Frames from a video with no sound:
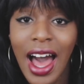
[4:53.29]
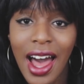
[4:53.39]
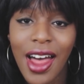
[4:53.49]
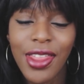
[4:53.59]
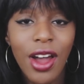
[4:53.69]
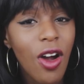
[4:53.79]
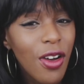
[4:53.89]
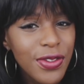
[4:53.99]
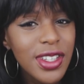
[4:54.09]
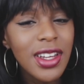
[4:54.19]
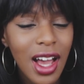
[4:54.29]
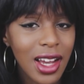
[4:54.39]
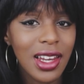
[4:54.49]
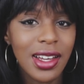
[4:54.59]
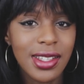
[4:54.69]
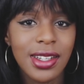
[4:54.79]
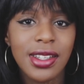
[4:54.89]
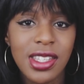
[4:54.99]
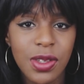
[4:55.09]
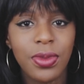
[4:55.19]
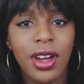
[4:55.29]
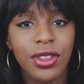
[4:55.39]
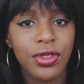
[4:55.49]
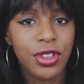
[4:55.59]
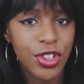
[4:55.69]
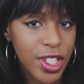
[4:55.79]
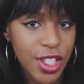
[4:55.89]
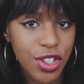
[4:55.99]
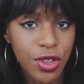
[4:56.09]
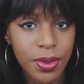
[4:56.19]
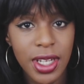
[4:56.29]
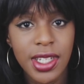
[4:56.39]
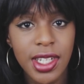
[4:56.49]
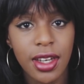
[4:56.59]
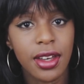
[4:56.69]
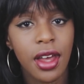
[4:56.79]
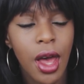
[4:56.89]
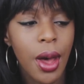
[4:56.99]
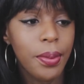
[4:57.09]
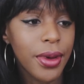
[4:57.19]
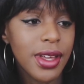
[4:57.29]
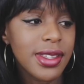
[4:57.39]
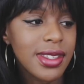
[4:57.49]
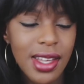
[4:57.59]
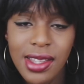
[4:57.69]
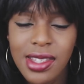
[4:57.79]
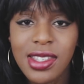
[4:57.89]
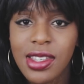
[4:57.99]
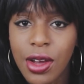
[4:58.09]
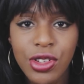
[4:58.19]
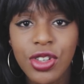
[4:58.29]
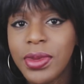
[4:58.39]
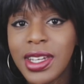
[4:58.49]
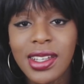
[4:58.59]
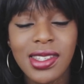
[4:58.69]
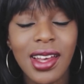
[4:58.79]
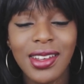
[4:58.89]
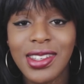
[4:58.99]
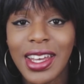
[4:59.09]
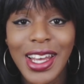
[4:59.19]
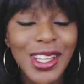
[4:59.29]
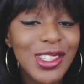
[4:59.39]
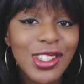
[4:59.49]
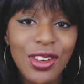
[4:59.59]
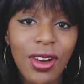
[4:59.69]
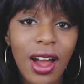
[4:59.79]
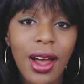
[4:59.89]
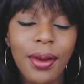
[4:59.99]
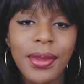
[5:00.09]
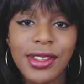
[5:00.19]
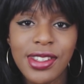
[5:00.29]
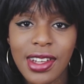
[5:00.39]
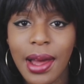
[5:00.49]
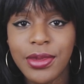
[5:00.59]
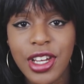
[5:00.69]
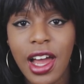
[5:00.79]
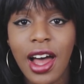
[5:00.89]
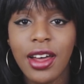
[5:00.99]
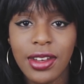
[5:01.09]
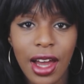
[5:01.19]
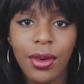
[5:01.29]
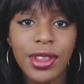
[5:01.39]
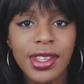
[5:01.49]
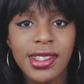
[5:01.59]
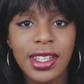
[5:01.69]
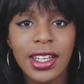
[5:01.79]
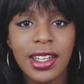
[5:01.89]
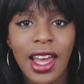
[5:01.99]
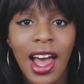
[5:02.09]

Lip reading: and they're often highlighted and spread through traditional media. But since social media sites like Instagram and Snapchat are now on the scene,